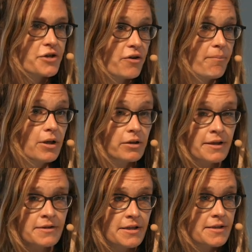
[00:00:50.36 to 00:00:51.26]
of
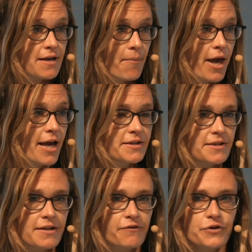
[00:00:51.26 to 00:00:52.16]
buildings, and in some
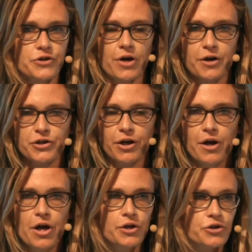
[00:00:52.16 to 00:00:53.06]
cases infrastructure,
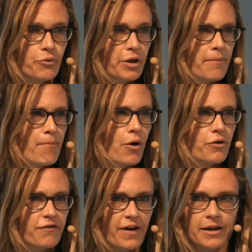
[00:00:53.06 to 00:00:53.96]
to really
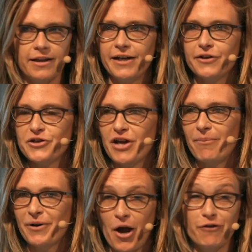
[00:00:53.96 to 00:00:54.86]
motivate
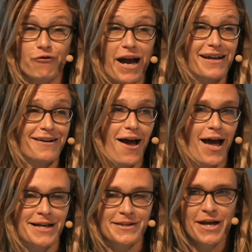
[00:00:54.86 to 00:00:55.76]
leadership and kind of
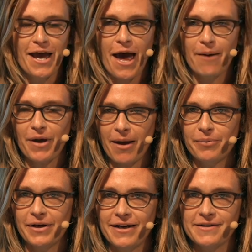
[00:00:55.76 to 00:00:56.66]
recognize
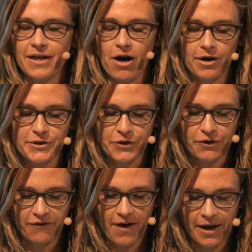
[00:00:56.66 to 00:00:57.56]
companies that are
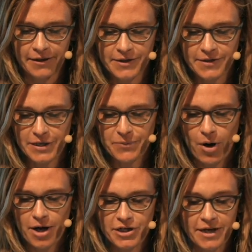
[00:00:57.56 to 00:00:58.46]
certifying these
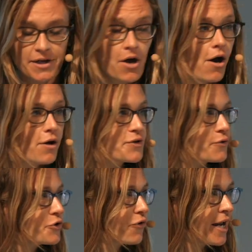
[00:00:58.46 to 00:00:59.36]
projects.
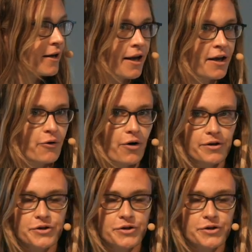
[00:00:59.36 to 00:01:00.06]
Also training. In order